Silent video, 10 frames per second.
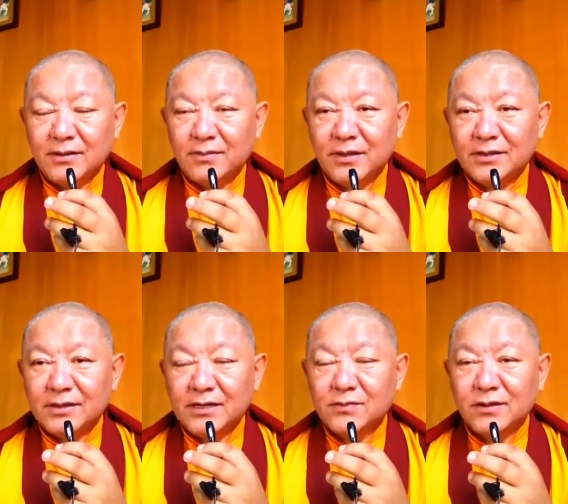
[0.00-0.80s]
but
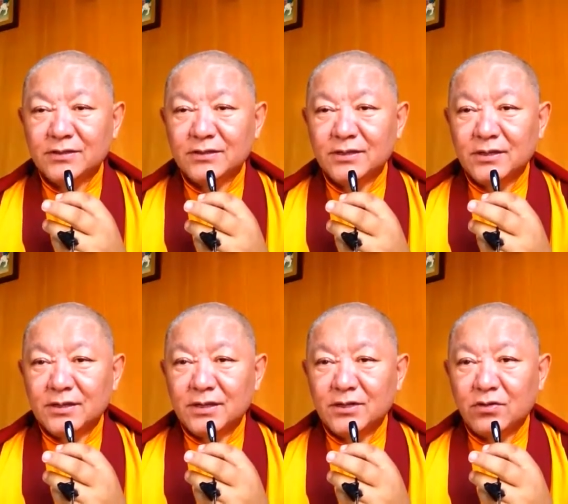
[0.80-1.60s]
that was
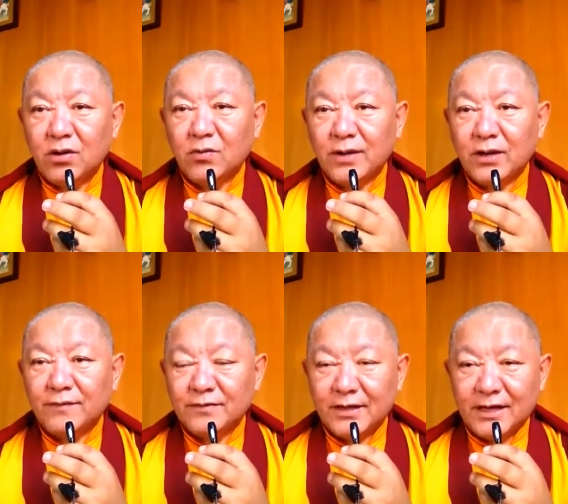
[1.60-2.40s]
a wrong way
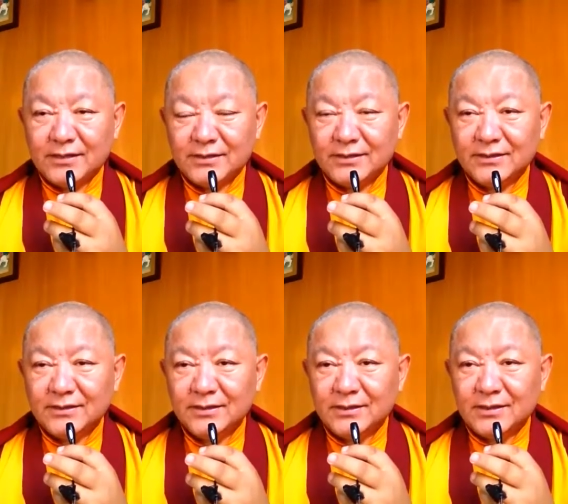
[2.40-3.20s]
of reacting.
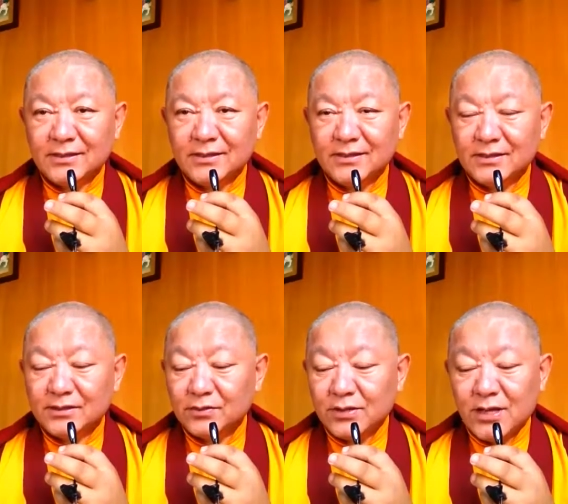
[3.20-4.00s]

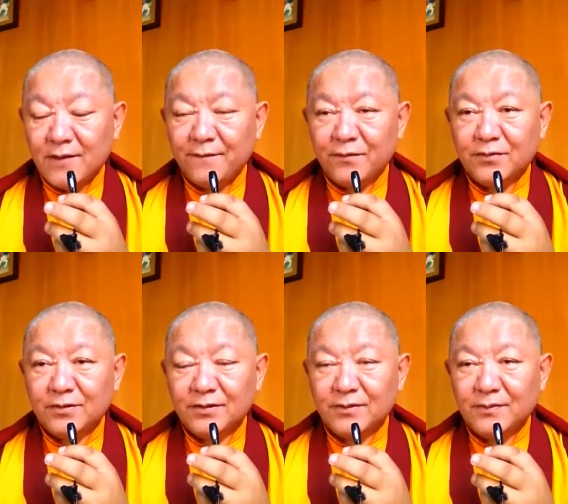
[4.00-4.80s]
So
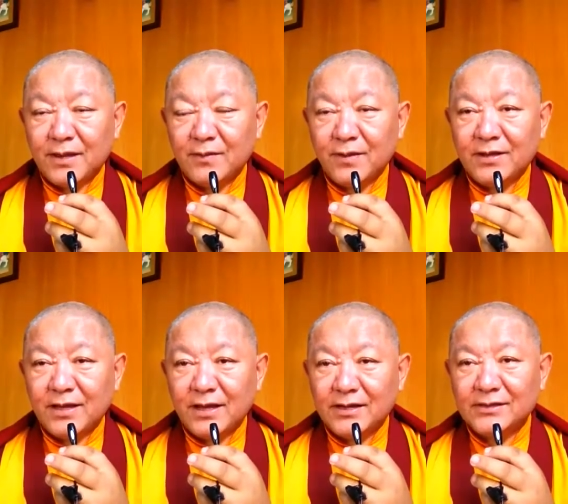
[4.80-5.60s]
therefore, when
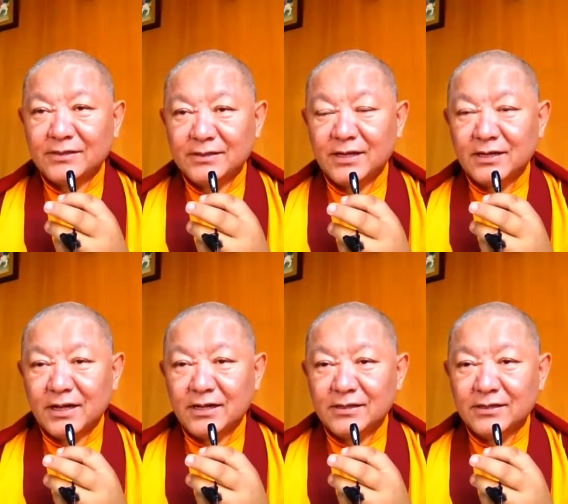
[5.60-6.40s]
I understand
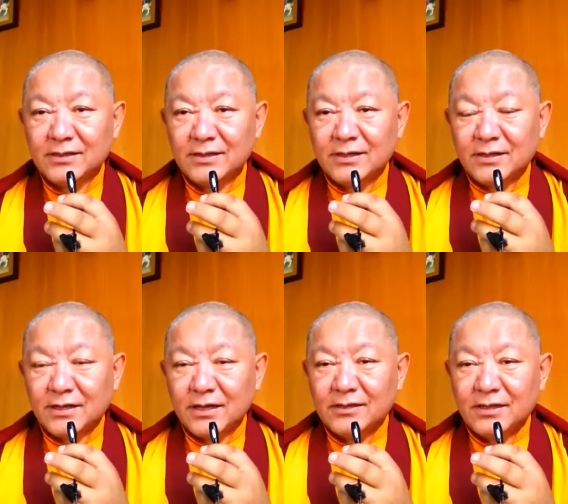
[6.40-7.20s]
that,
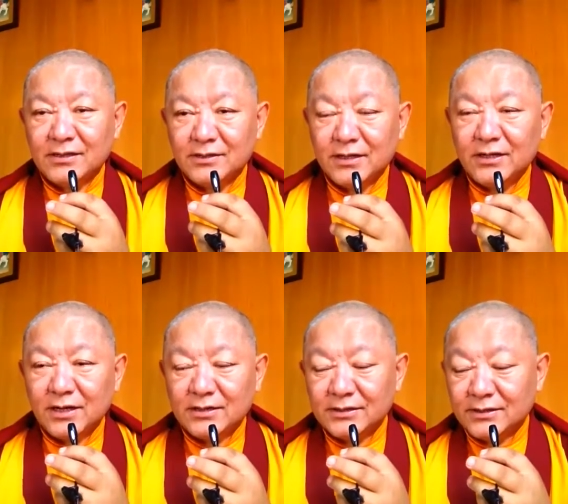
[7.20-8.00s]
and then really
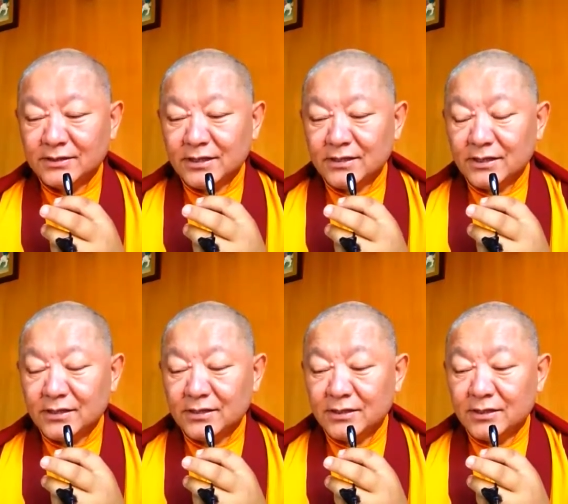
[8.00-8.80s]
understand
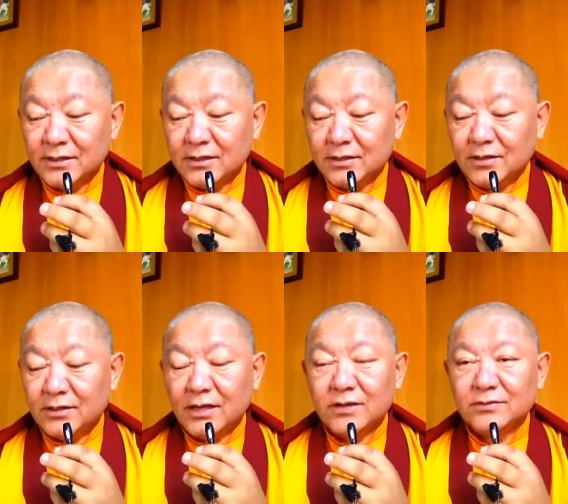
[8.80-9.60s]
and
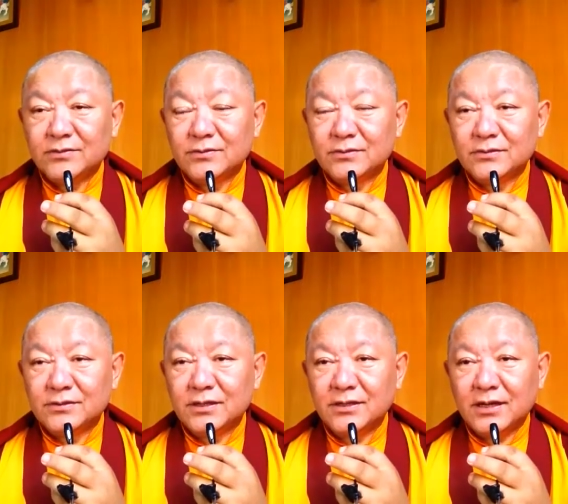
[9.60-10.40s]
learn how to,
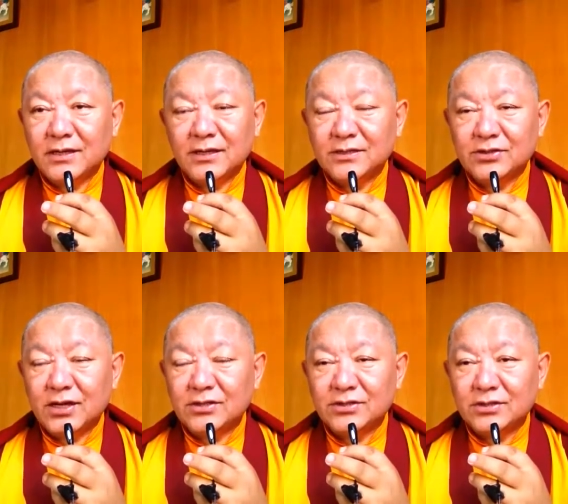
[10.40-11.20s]
then I can
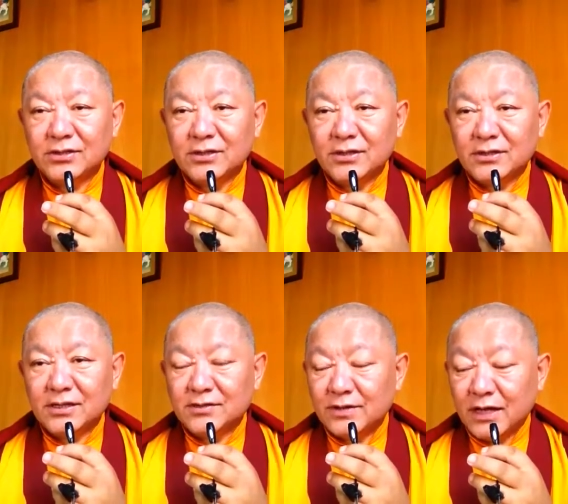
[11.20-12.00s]
change
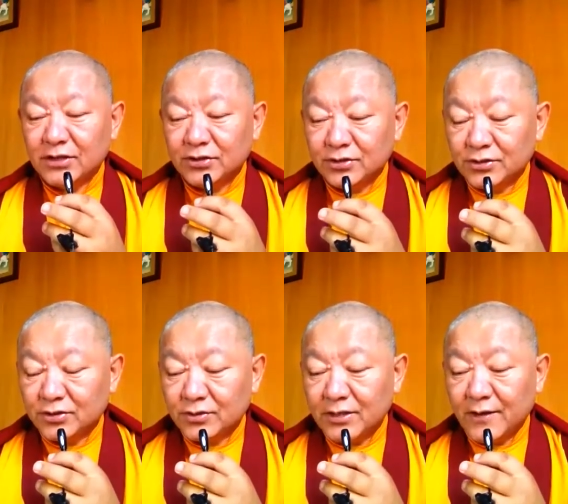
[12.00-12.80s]
that reaction.
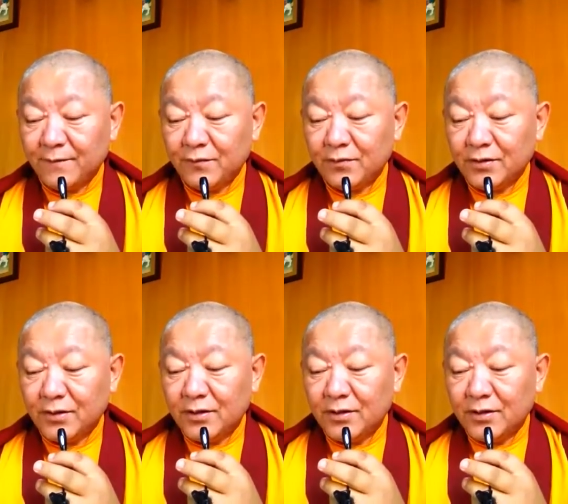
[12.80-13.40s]
So therefore,